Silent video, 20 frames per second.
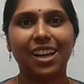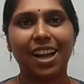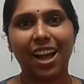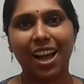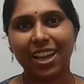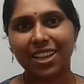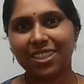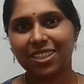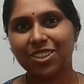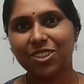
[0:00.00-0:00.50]

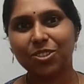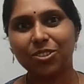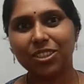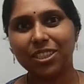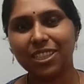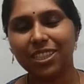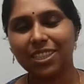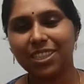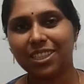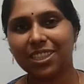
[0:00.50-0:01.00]
Hi
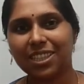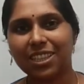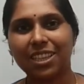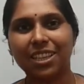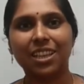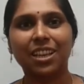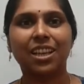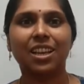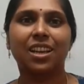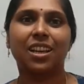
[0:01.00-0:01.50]
students,
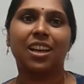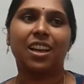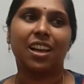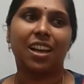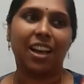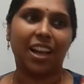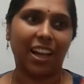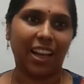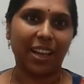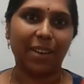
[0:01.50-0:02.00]

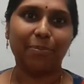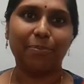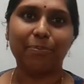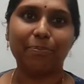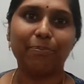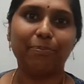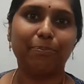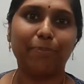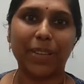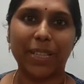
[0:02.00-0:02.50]
I
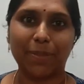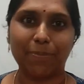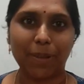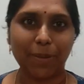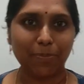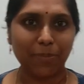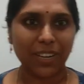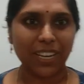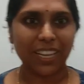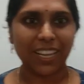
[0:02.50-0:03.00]
am Padma
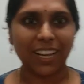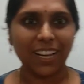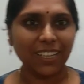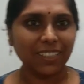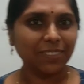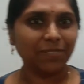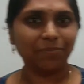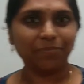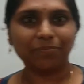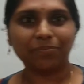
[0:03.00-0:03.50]
Priya,
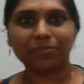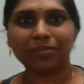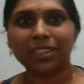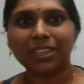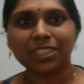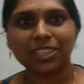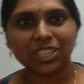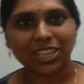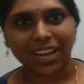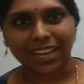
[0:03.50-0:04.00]

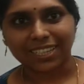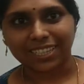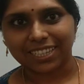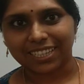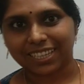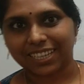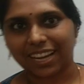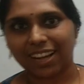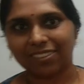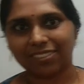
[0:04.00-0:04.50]
Chartered
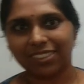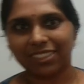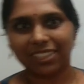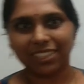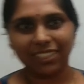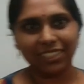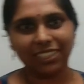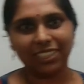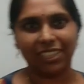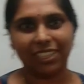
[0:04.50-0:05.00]

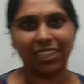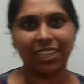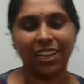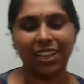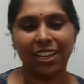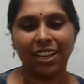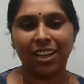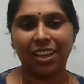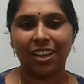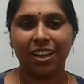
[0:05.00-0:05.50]
Accountant.
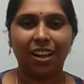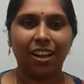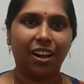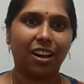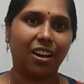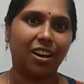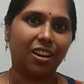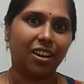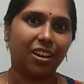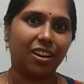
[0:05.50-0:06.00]

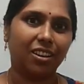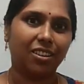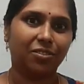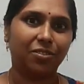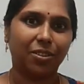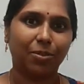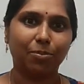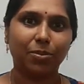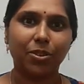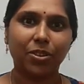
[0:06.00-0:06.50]

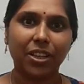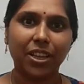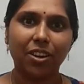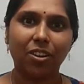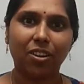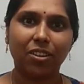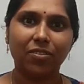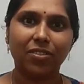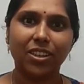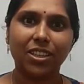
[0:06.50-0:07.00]
From today
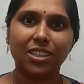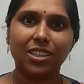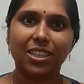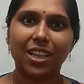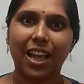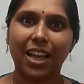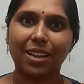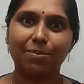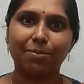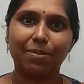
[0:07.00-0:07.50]
onwards,
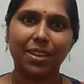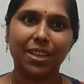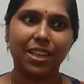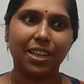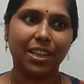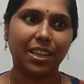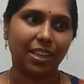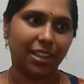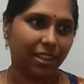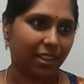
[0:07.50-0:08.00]
I'll
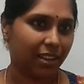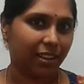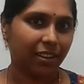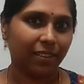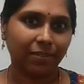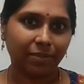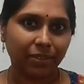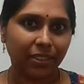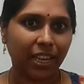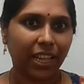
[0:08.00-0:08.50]
be
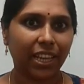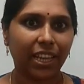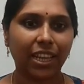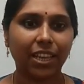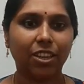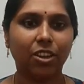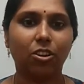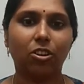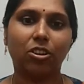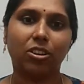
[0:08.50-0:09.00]

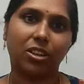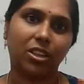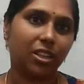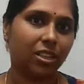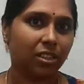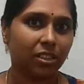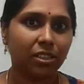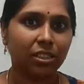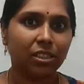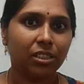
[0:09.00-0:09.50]
taking your
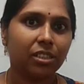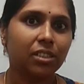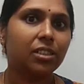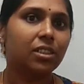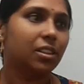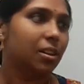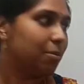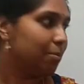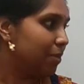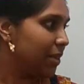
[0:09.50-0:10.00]

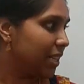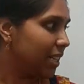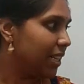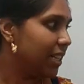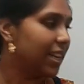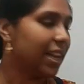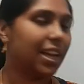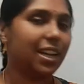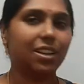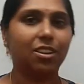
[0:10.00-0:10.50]

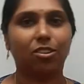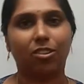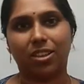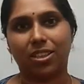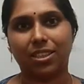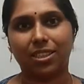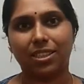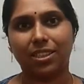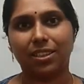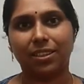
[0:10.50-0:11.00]
mercantile
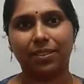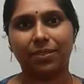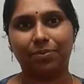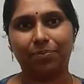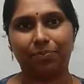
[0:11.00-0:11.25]
laws.